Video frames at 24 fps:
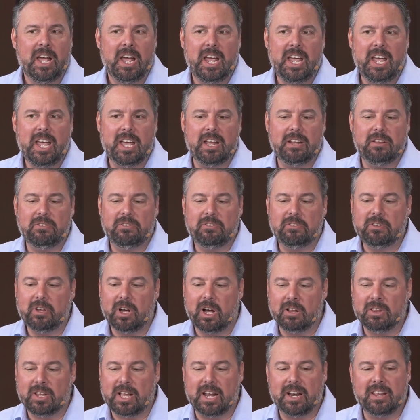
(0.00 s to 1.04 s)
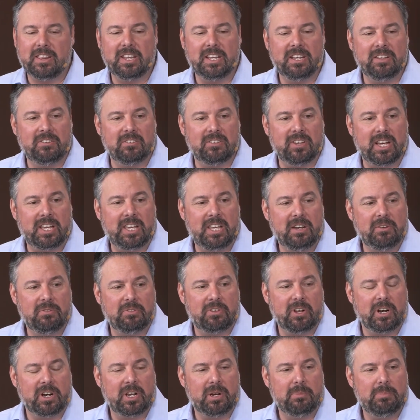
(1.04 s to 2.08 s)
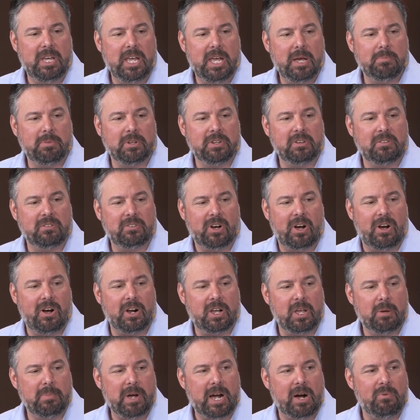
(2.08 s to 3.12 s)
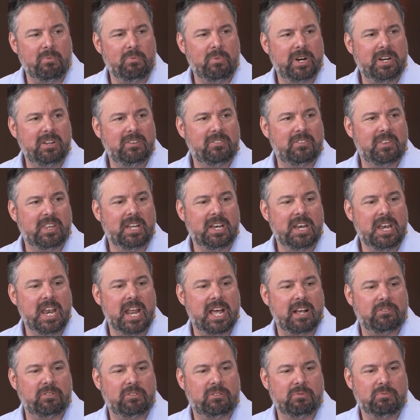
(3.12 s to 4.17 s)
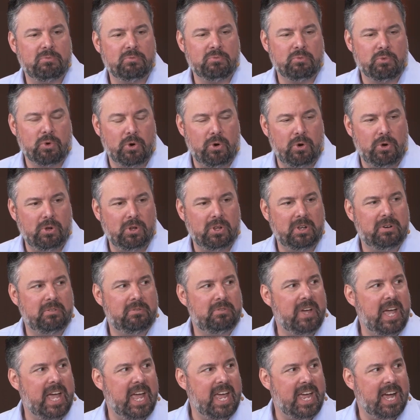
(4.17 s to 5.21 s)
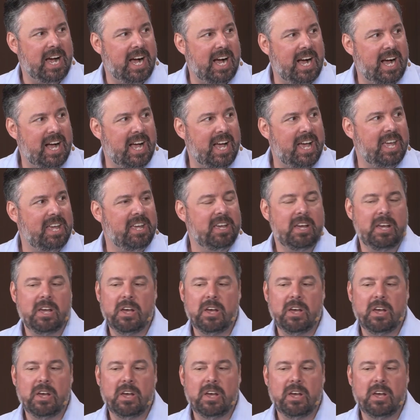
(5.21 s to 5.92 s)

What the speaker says: and a lot of the executives that are going to be able to talk about what is the next role of AI,